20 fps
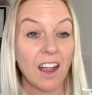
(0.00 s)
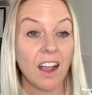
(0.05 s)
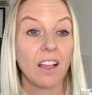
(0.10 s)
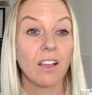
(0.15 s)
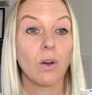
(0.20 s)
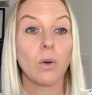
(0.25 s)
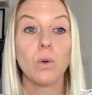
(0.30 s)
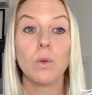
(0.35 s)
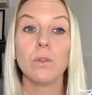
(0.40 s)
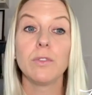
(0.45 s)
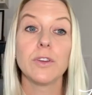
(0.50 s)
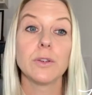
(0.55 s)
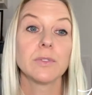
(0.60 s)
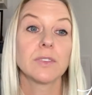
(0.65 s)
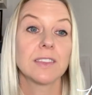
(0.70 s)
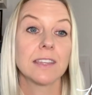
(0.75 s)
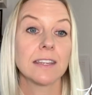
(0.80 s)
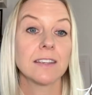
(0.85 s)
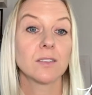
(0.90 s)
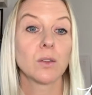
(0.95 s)
All those
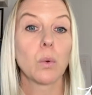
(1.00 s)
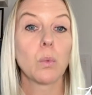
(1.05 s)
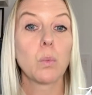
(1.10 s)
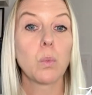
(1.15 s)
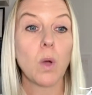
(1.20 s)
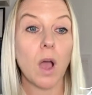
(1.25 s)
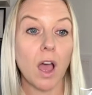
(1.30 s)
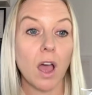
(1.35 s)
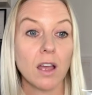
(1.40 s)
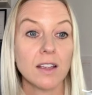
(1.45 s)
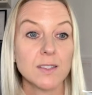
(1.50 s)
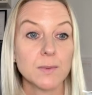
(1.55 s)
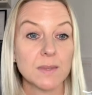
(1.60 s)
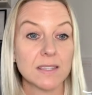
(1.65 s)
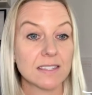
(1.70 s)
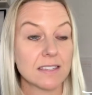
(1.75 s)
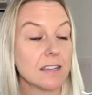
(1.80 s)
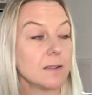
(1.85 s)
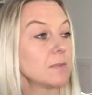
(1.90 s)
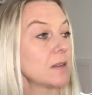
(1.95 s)
things are worse than
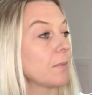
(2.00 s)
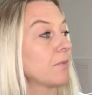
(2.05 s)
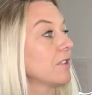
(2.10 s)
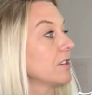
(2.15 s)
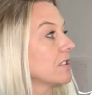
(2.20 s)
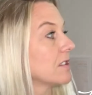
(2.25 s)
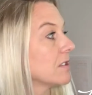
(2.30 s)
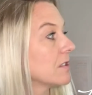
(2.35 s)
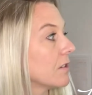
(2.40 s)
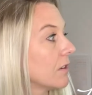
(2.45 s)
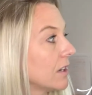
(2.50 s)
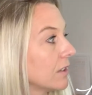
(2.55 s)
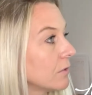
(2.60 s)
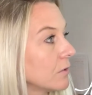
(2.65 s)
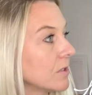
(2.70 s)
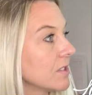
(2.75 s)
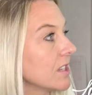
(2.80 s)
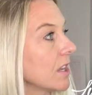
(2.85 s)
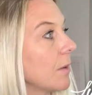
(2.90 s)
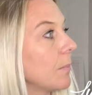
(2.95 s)
sleep deprivation. Sorry, it's
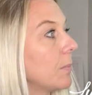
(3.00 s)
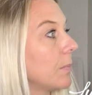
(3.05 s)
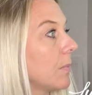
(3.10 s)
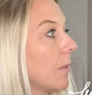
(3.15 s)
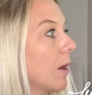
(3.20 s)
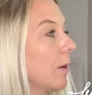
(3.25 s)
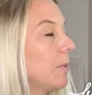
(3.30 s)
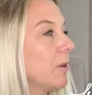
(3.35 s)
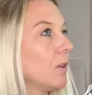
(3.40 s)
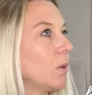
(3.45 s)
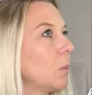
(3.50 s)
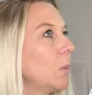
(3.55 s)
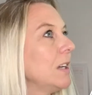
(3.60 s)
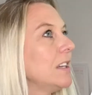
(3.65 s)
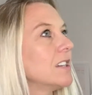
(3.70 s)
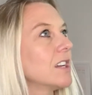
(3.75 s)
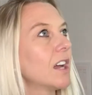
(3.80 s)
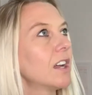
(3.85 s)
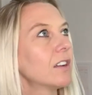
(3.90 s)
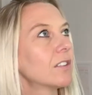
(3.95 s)
noisy. I opened the
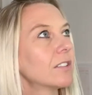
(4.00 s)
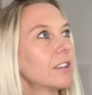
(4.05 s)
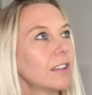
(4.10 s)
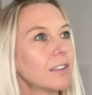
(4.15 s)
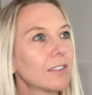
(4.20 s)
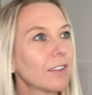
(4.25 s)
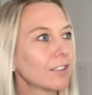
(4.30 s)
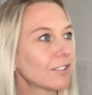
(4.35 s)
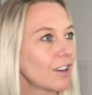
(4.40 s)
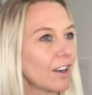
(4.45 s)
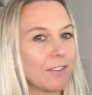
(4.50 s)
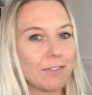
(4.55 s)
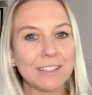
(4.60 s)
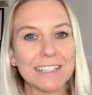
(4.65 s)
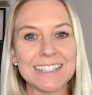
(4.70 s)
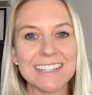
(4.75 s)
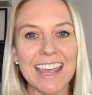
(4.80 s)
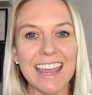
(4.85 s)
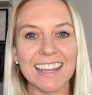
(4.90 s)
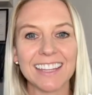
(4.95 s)
window because it's such a lovely
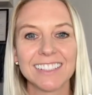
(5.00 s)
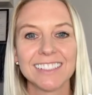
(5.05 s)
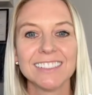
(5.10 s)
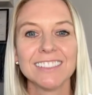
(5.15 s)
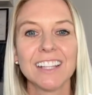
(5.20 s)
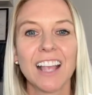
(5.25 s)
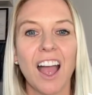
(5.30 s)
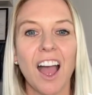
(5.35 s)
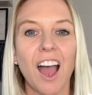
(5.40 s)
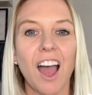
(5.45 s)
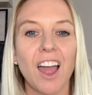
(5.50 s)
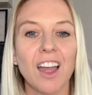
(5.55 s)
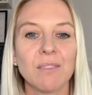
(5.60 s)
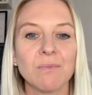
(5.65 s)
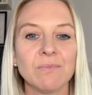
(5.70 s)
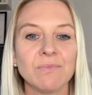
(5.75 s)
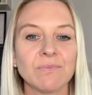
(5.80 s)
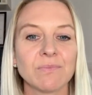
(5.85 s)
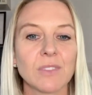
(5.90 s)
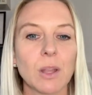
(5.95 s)
day.
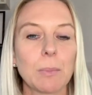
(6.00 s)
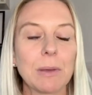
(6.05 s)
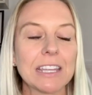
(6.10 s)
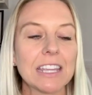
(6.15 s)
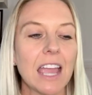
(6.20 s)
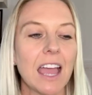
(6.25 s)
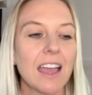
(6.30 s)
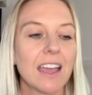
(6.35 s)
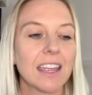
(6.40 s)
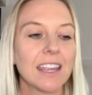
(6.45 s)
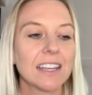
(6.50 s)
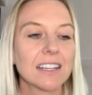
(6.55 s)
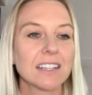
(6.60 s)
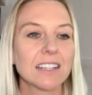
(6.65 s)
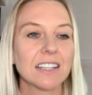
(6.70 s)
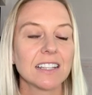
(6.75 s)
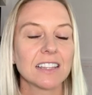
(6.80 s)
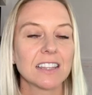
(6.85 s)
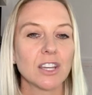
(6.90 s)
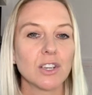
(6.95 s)
But yeah,
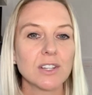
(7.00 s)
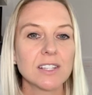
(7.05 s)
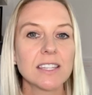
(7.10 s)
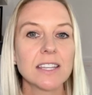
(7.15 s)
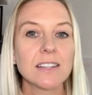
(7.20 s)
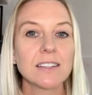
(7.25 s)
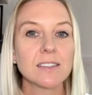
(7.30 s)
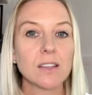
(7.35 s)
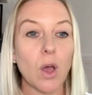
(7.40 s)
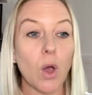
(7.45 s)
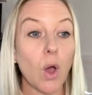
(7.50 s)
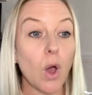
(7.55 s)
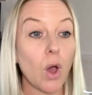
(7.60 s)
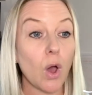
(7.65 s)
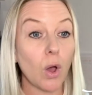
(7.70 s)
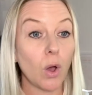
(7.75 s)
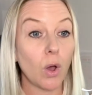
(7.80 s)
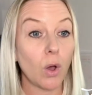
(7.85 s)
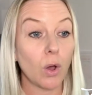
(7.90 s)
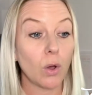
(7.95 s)
those things
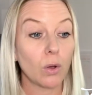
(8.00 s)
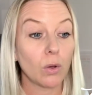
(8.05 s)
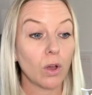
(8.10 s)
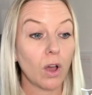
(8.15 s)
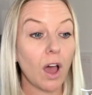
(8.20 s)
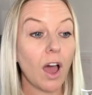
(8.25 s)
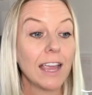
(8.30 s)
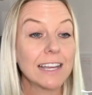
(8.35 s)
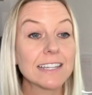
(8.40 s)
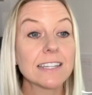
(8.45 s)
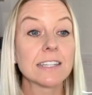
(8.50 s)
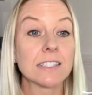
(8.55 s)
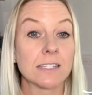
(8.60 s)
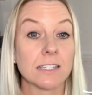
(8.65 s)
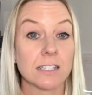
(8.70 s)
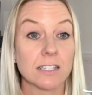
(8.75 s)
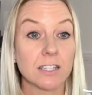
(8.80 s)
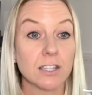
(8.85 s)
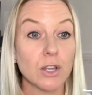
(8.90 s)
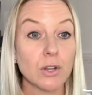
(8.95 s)
are
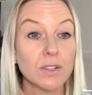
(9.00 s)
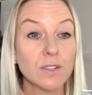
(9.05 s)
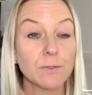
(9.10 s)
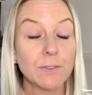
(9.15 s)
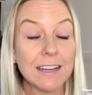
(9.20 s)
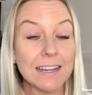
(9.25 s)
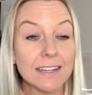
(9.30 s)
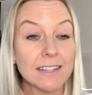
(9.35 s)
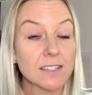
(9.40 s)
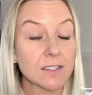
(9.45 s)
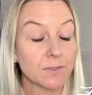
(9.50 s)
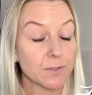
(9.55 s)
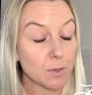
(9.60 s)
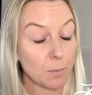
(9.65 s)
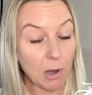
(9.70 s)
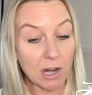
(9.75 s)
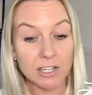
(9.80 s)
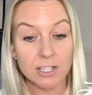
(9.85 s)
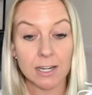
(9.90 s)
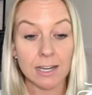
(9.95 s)
heightened. Those feelings of
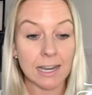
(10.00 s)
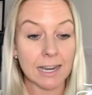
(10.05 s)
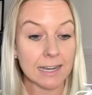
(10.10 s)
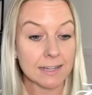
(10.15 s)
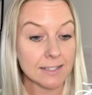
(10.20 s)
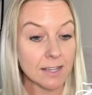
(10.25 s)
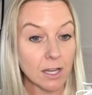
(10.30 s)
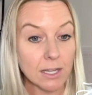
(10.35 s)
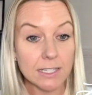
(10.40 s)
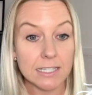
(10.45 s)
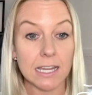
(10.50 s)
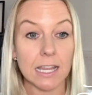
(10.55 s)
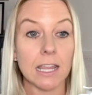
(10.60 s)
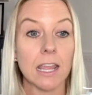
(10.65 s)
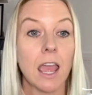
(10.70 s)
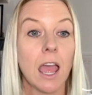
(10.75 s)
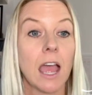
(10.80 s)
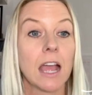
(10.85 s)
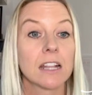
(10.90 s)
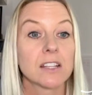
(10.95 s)
depression and anxiety
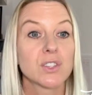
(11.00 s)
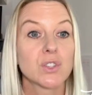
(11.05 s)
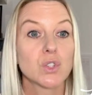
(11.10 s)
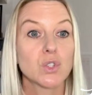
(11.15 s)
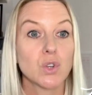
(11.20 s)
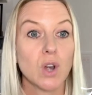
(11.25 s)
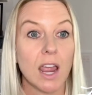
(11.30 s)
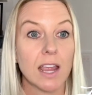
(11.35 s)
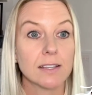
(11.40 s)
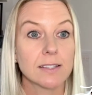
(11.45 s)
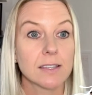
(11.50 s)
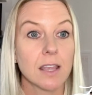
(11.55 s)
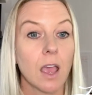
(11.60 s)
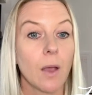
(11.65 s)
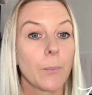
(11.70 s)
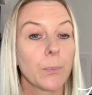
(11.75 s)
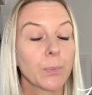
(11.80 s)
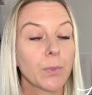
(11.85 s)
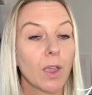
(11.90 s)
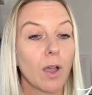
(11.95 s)
and stress
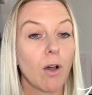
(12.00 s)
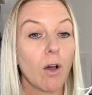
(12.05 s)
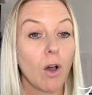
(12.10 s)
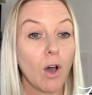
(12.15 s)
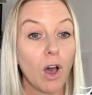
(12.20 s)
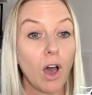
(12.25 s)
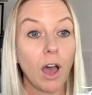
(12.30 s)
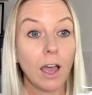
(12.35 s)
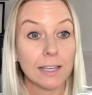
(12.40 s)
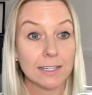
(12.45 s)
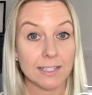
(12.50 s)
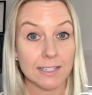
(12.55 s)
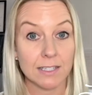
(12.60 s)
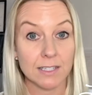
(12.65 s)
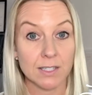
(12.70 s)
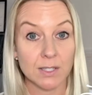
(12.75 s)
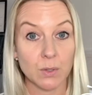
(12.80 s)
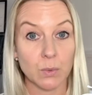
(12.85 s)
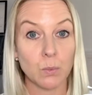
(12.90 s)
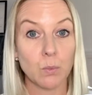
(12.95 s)
are
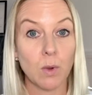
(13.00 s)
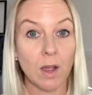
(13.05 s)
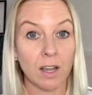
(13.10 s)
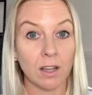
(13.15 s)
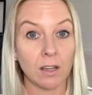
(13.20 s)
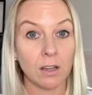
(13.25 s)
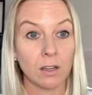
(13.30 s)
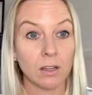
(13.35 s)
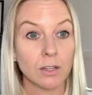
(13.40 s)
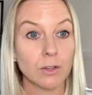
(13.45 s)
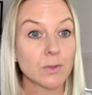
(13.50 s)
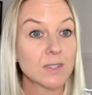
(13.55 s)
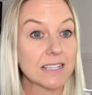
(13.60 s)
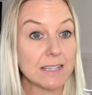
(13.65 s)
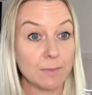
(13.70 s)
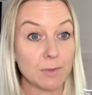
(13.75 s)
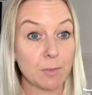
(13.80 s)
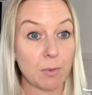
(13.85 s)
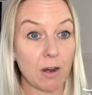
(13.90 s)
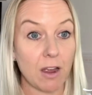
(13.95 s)
heightened when you're
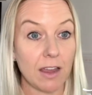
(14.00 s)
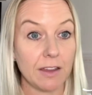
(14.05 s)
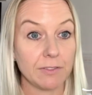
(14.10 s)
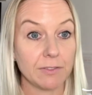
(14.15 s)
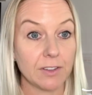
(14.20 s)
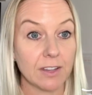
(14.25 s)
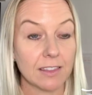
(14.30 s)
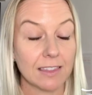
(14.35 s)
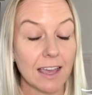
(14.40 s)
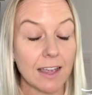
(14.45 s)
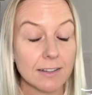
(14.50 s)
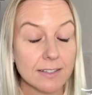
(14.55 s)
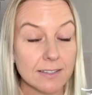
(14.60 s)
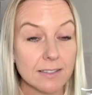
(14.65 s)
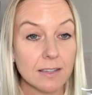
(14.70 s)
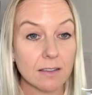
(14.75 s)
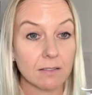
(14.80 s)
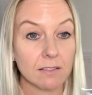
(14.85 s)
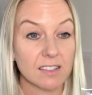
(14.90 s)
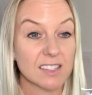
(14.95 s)
sleep deprived.
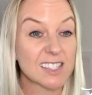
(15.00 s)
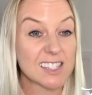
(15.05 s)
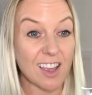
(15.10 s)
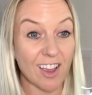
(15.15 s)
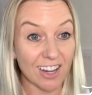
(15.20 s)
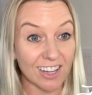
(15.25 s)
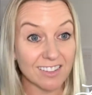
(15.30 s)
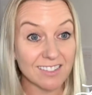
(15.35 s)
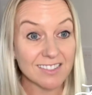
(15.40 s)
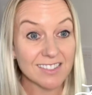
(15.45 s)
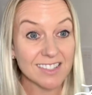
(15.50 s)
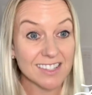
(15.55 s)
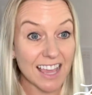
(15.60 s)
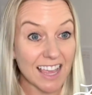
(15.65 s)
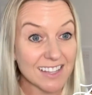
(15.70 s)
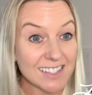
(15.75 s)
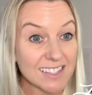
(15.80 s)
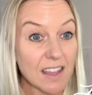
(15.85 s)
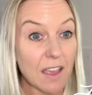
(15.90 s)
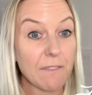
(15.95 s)
That's science.
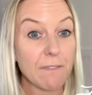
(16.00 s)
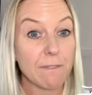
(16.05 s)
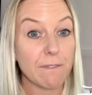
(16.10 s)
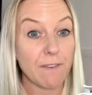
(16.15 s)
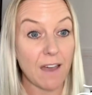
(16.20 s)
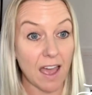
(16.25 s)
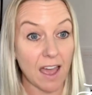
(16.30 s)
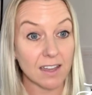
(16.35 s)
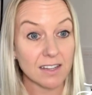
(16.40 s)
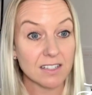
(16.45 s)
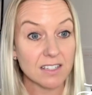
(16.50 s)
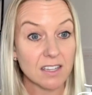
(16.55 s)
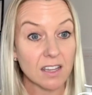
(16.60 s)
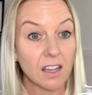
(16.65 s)
That's a fact.